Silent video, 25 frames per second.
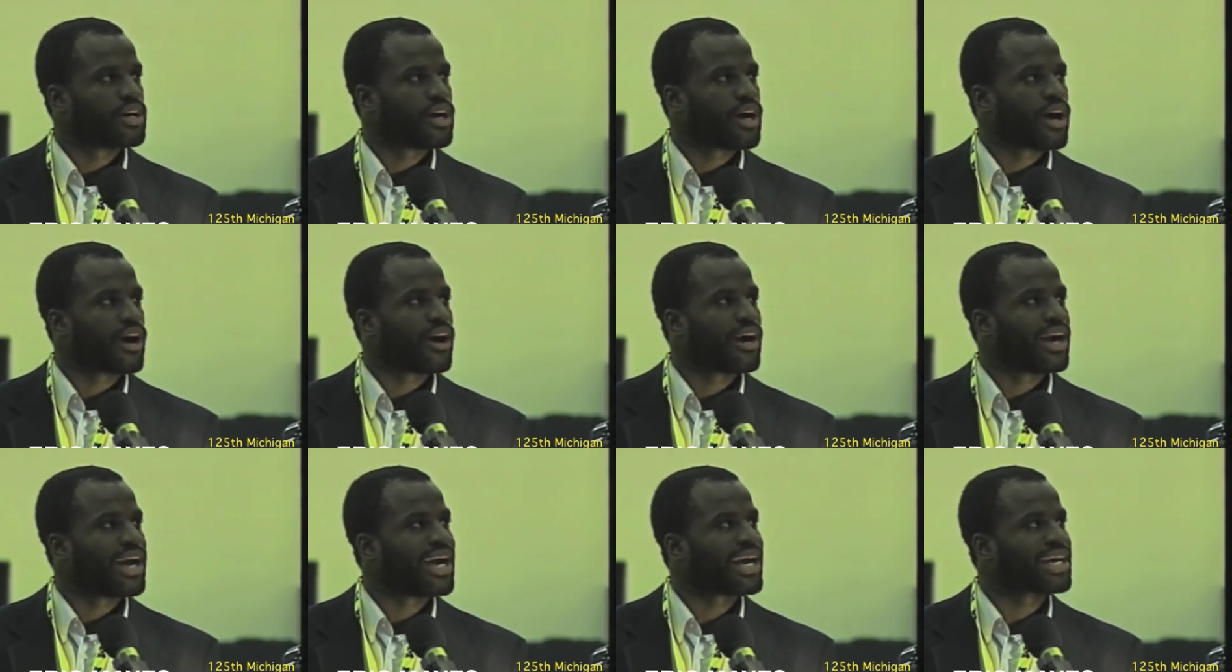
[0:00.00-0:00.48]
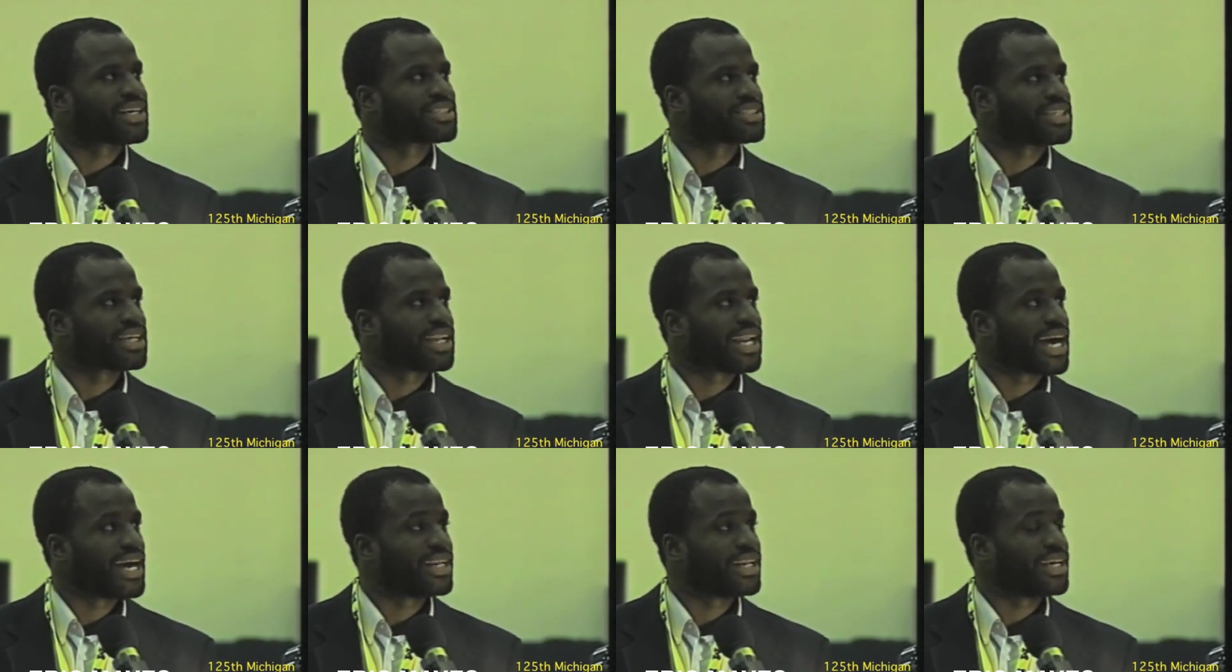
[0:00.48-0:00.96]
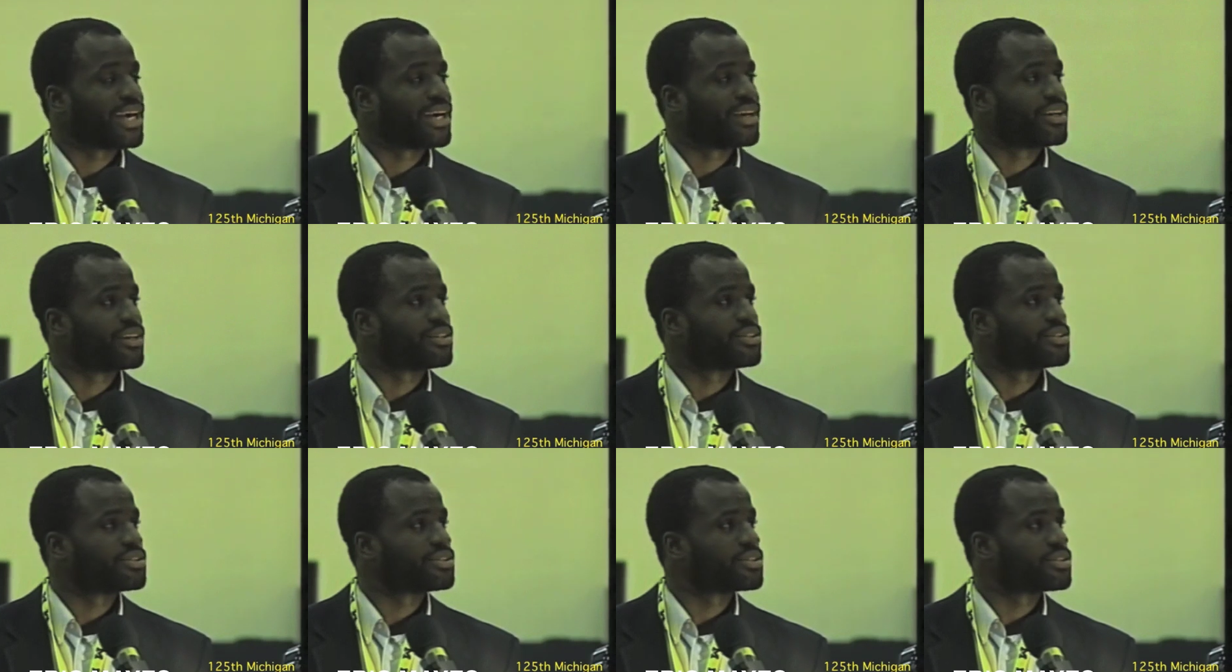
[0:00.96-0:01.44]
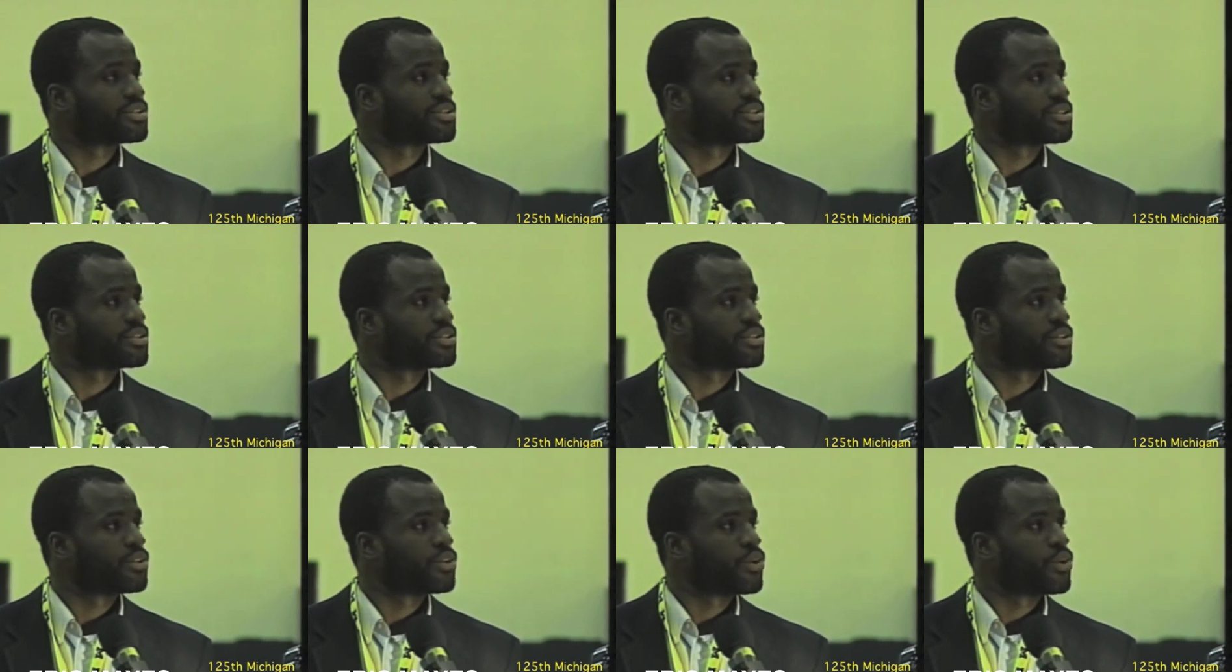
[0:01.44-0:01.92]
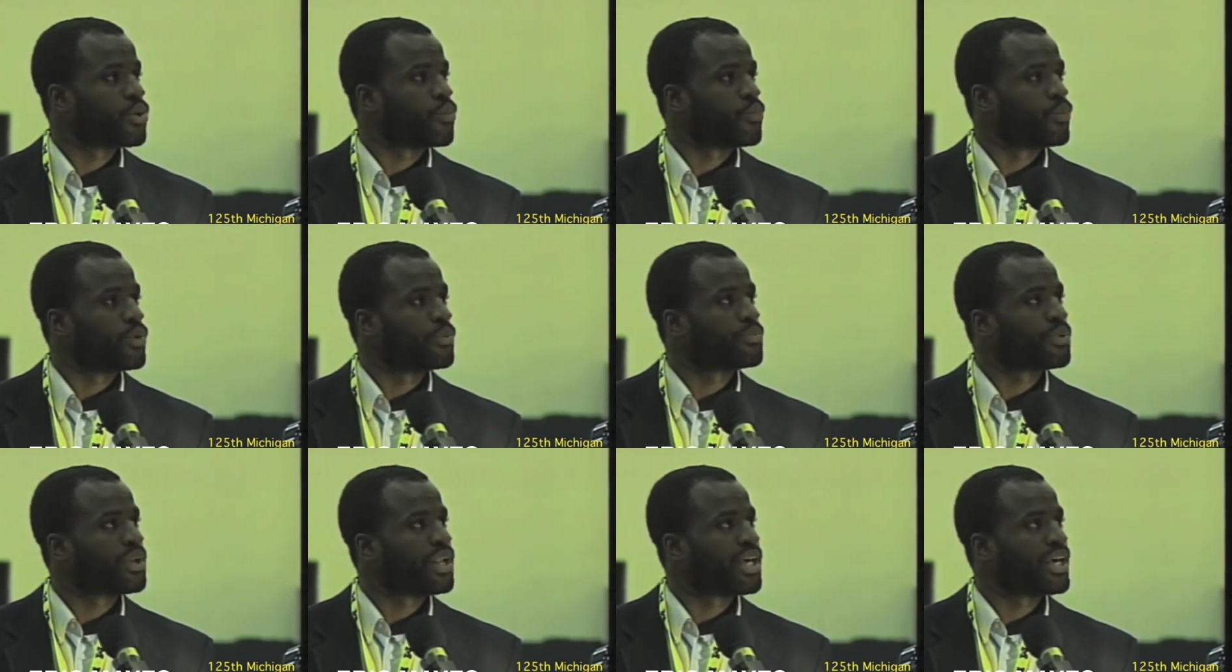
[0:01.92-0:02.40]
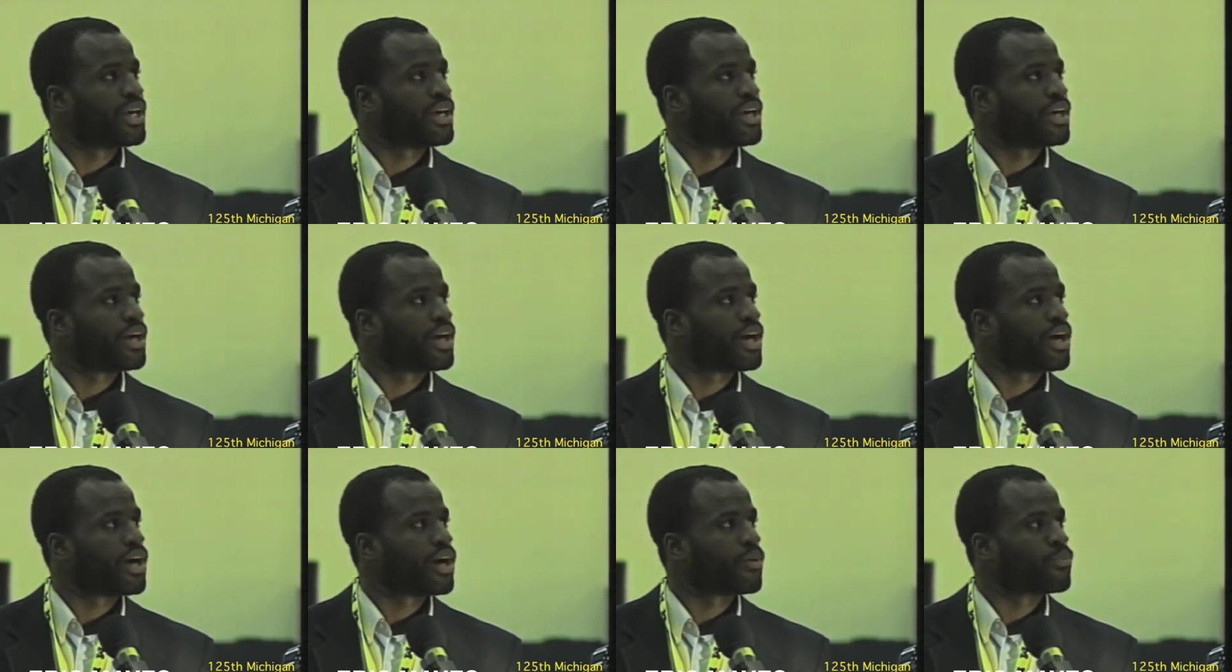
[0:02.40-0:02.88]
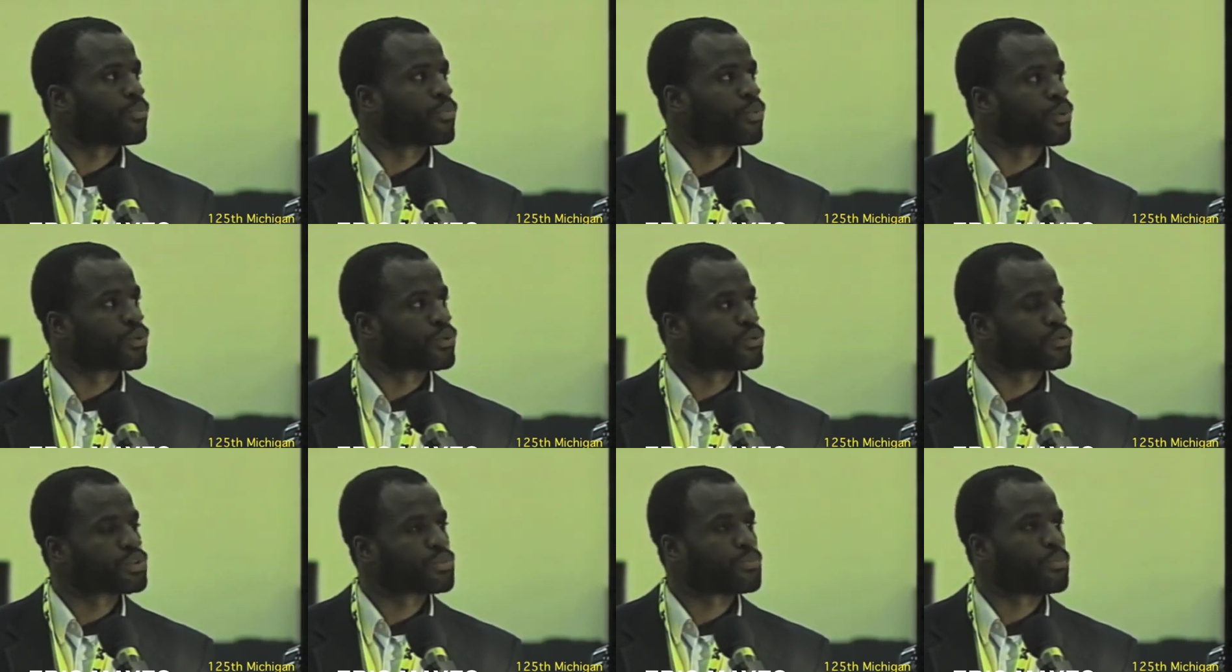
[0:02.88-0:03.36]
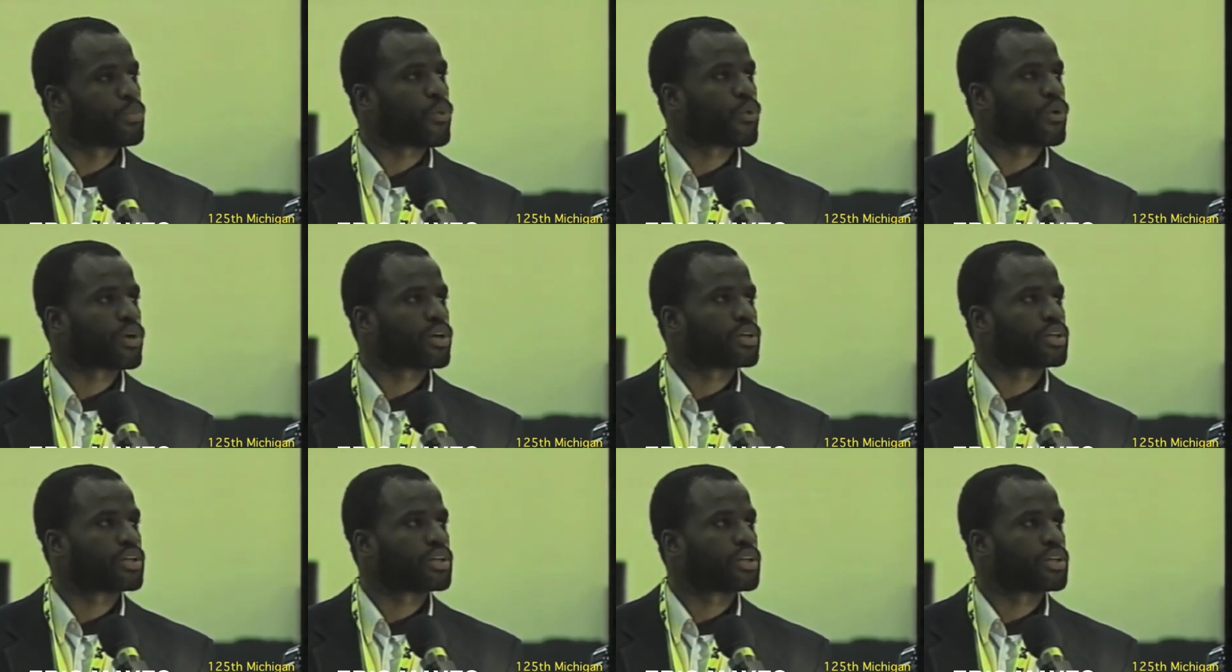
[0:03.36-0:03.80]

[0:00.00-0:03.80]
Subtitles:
are ex-gladiators. We play a brutal sport